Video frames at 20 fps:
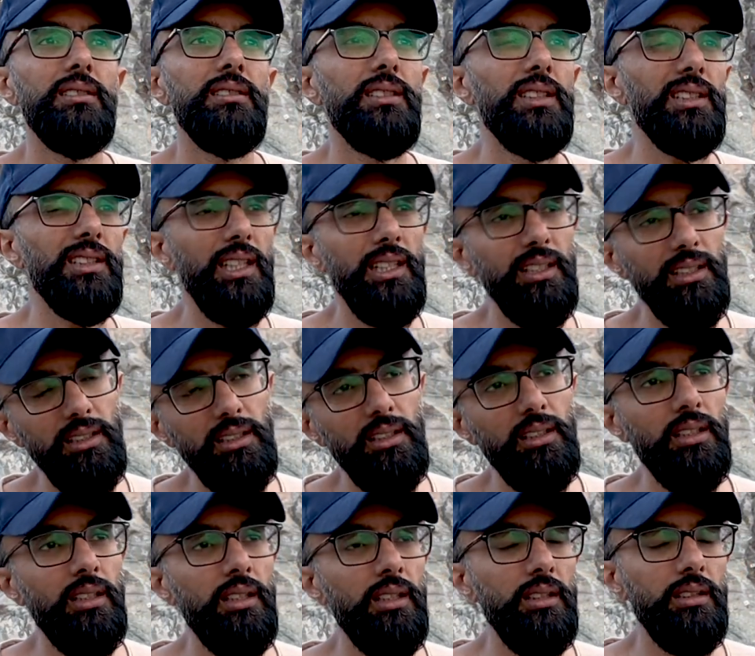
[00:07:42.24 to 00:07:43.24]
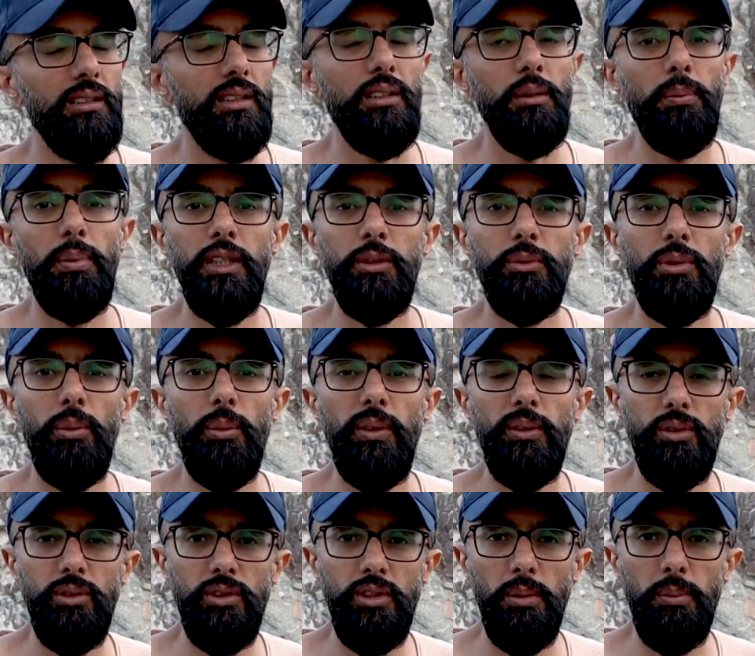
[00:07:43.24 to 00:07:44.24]
just like in the other place when I
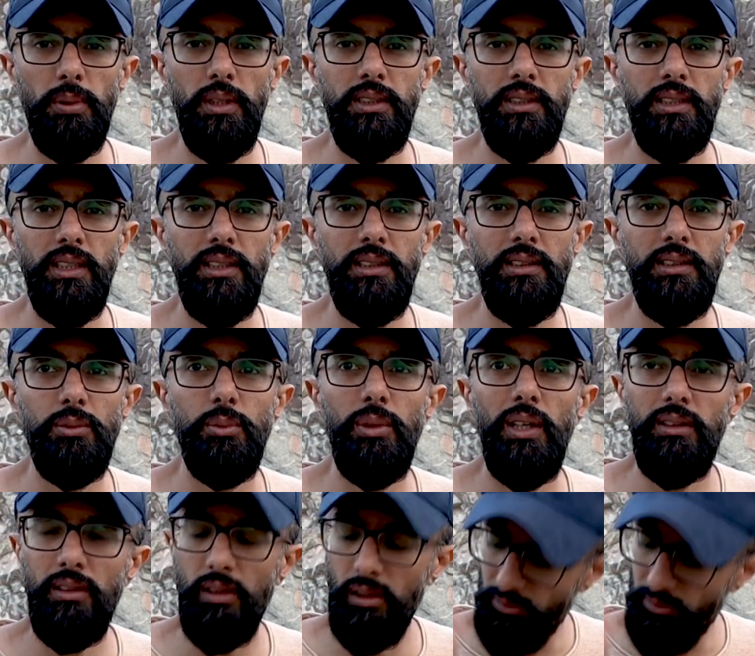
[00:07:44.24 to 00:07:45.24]
went to Jebel Jais, we had a